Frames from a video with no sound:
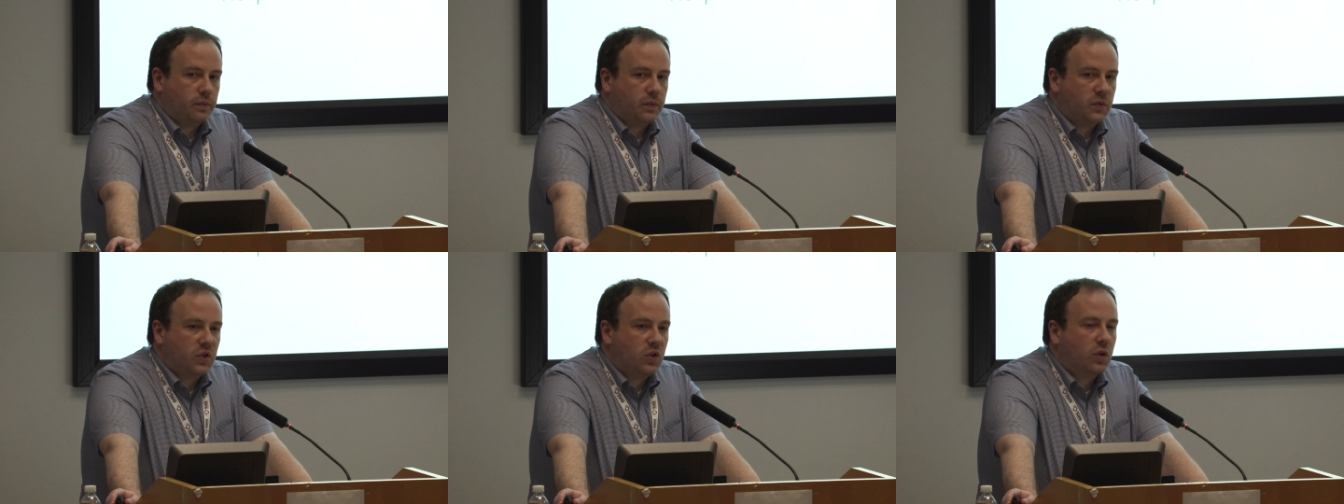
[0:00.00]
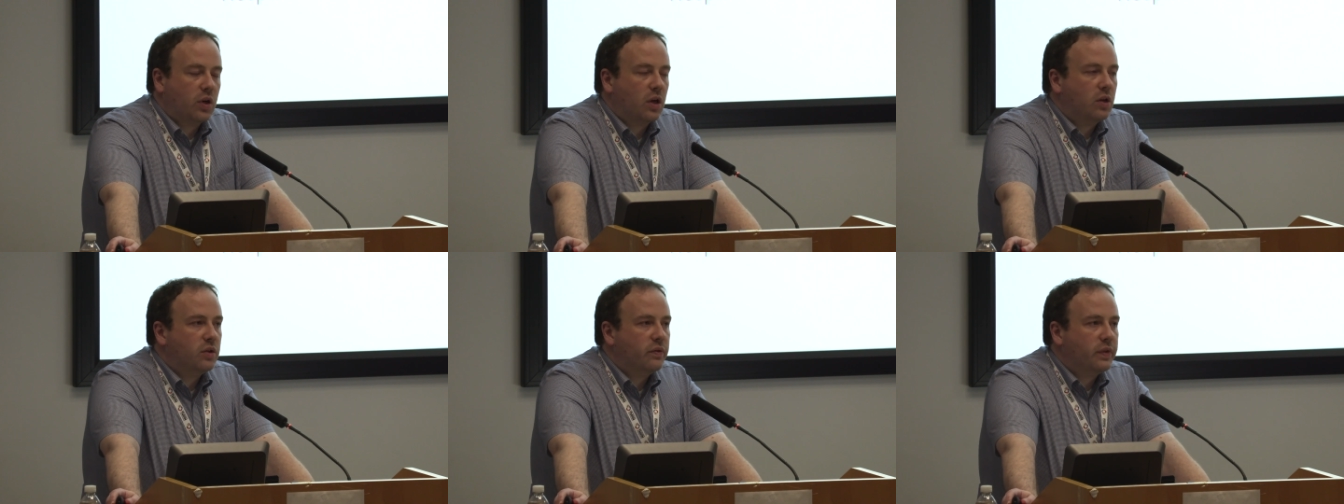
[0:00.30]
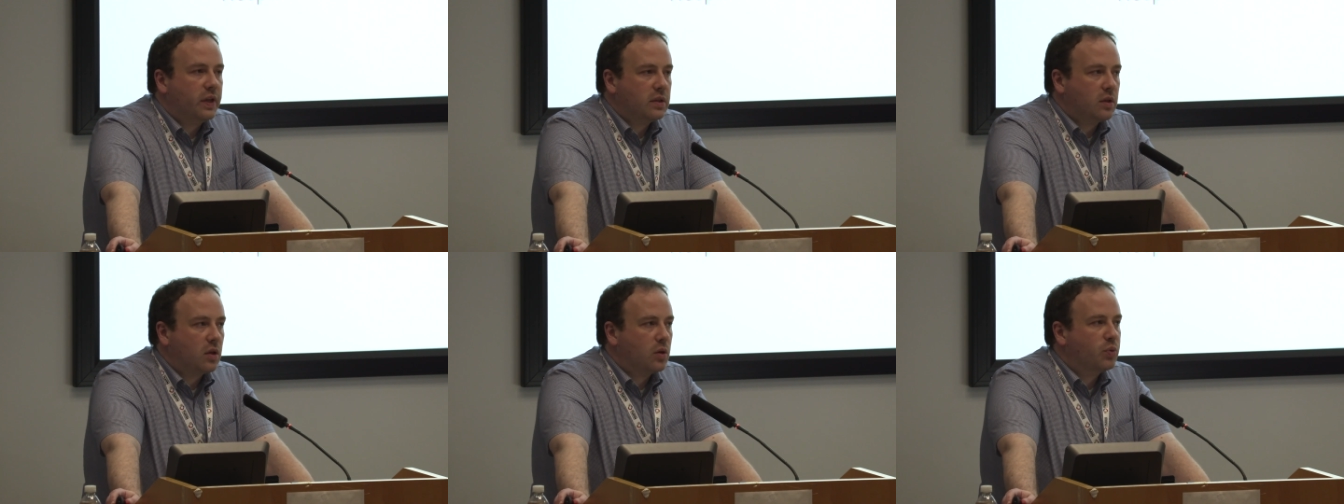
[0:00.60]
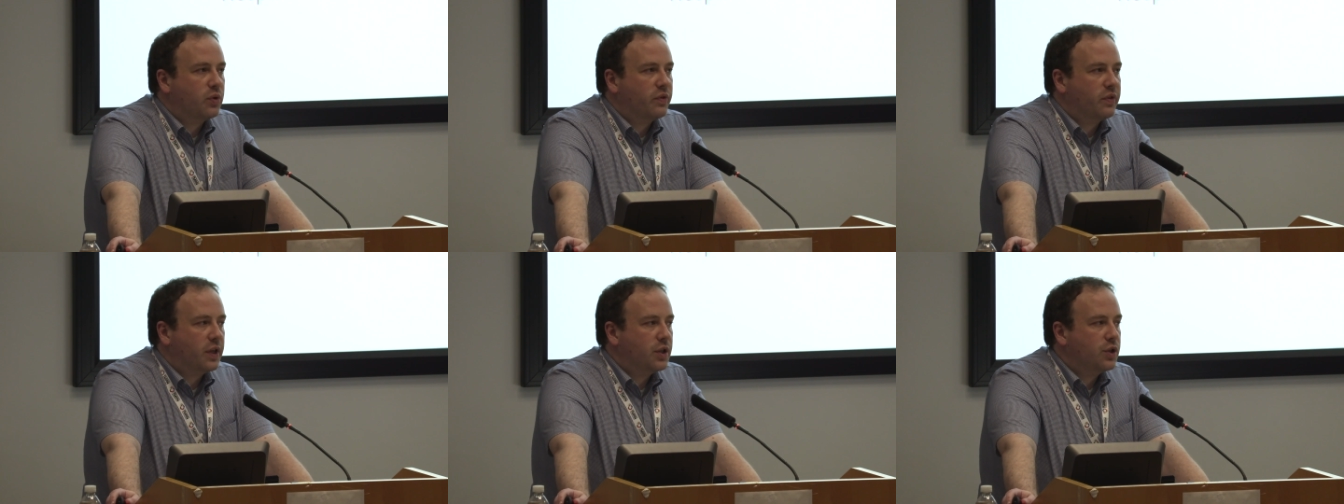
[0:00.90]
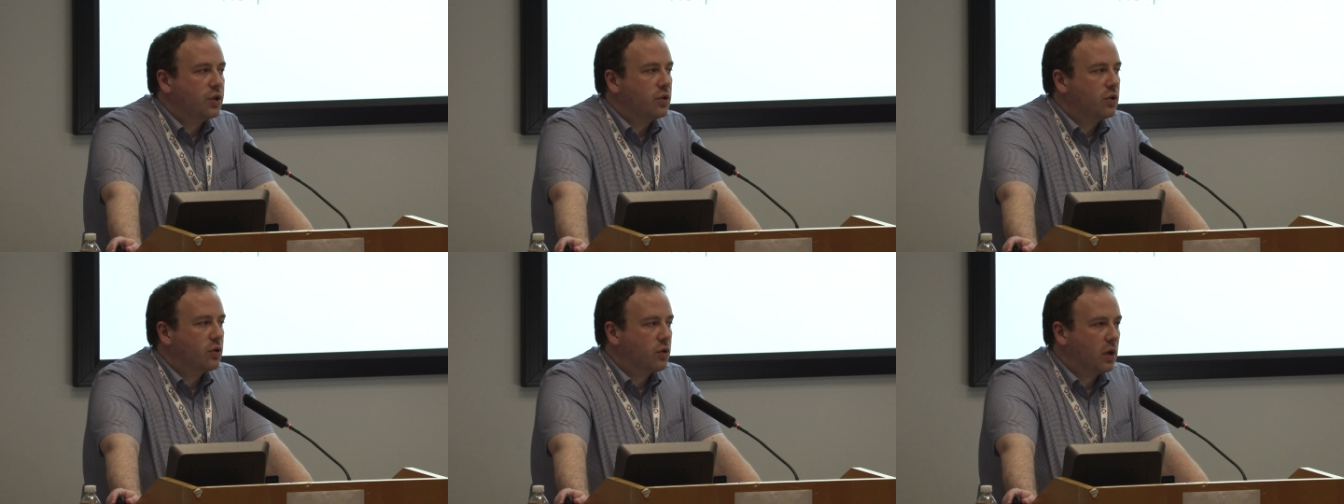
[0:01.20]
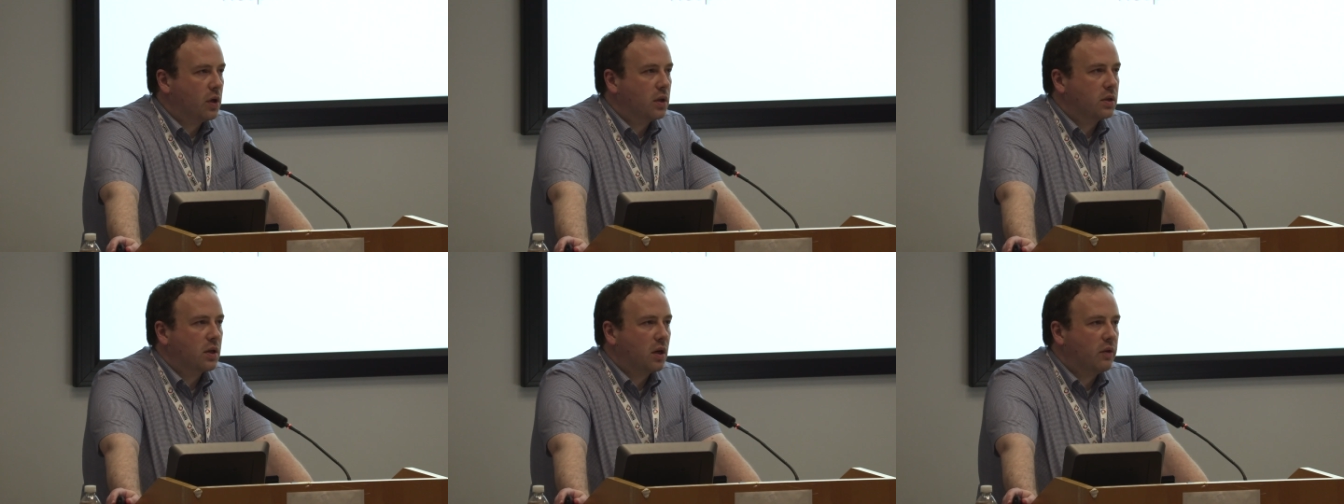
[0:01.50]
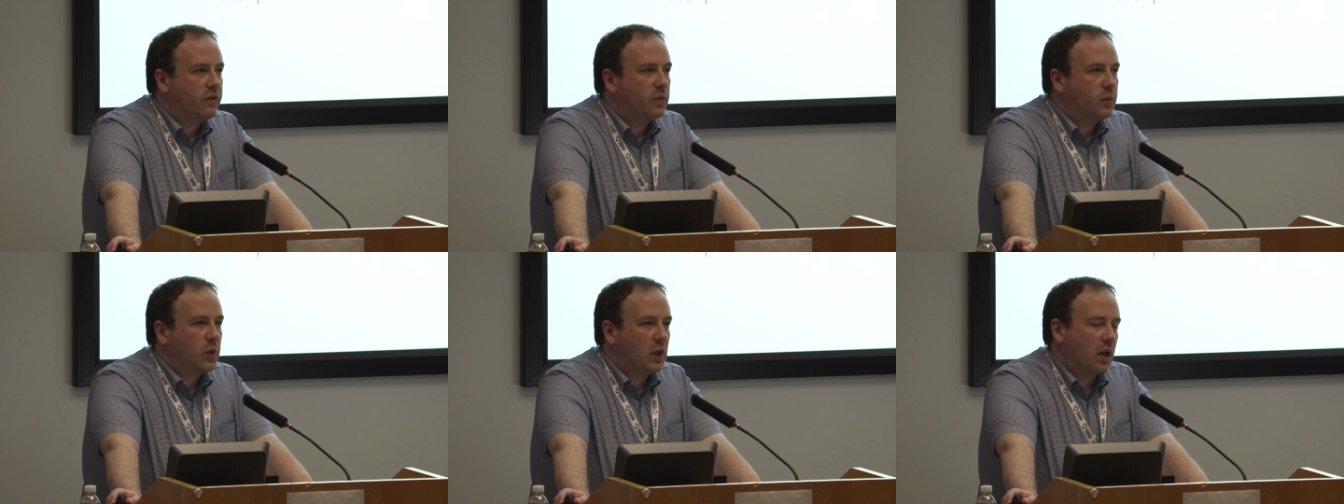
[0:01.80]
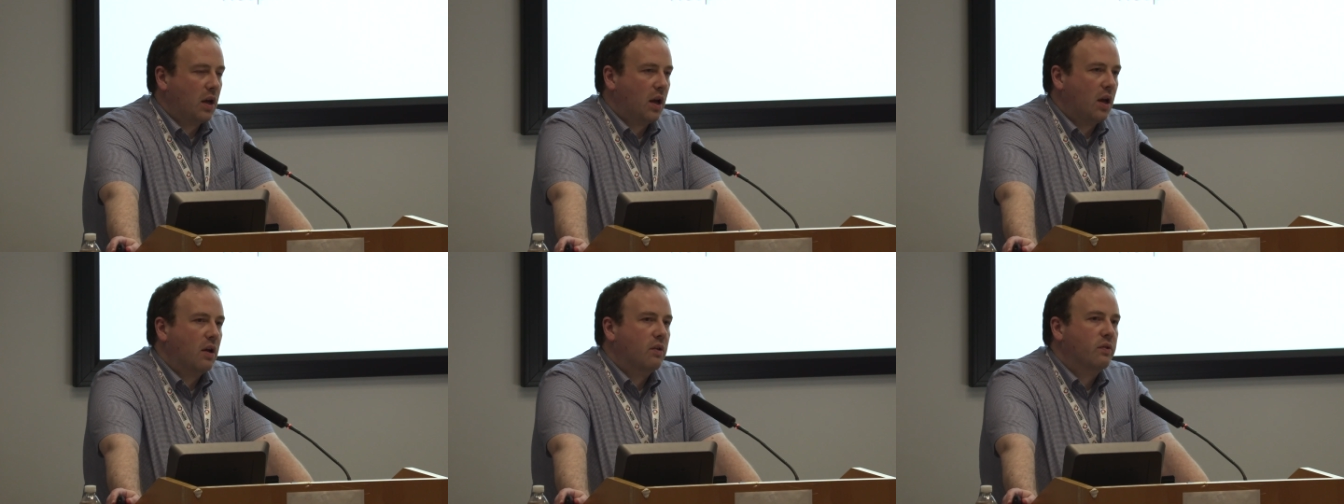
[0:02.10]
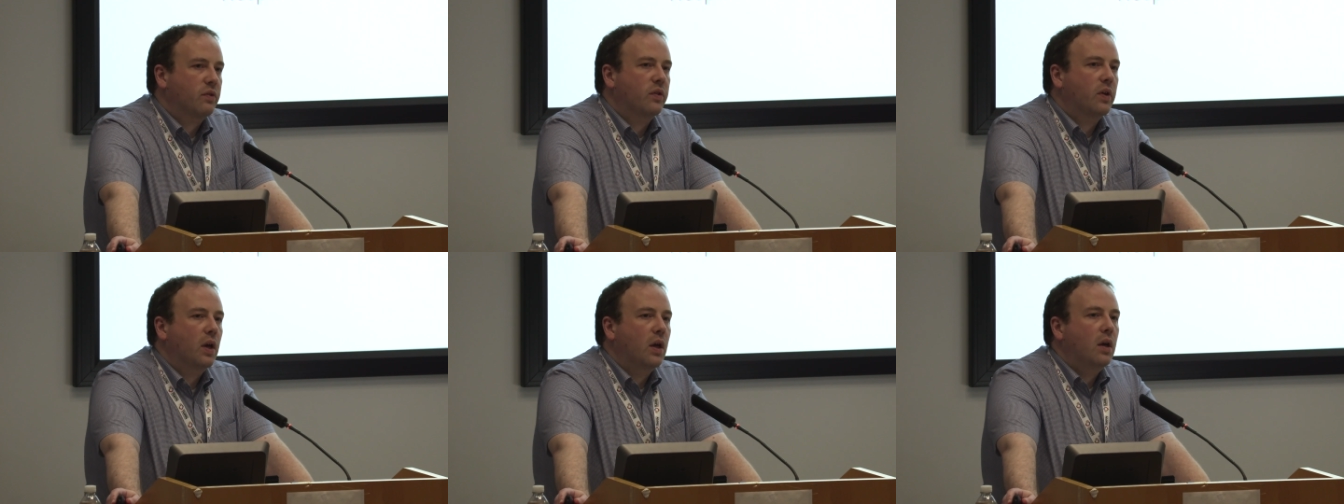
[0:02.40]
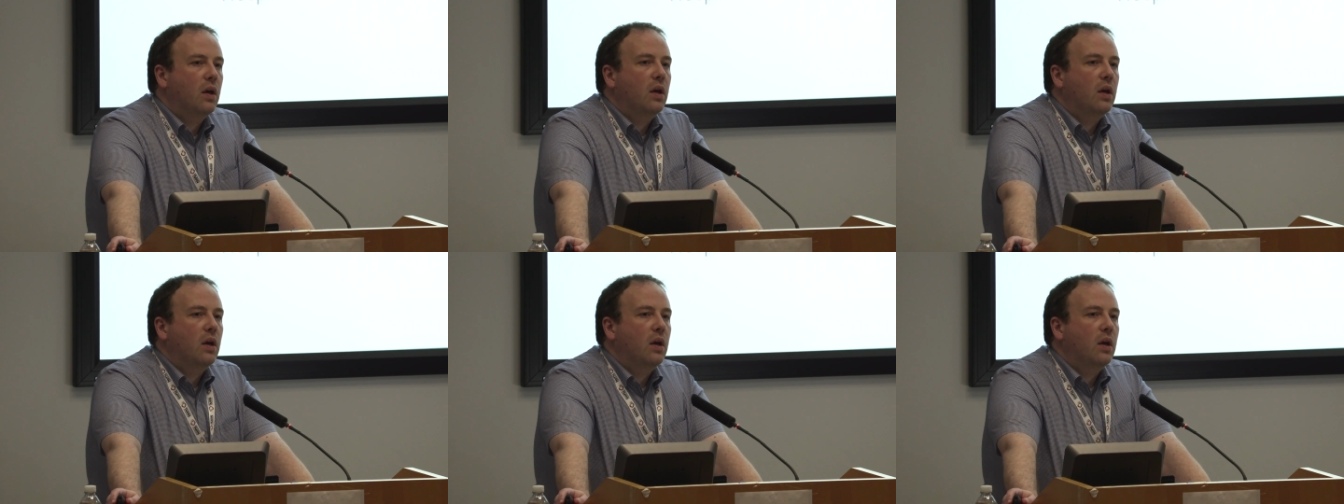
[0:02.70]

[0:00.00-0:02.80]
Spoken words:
so cardiovascular prevention trials often will have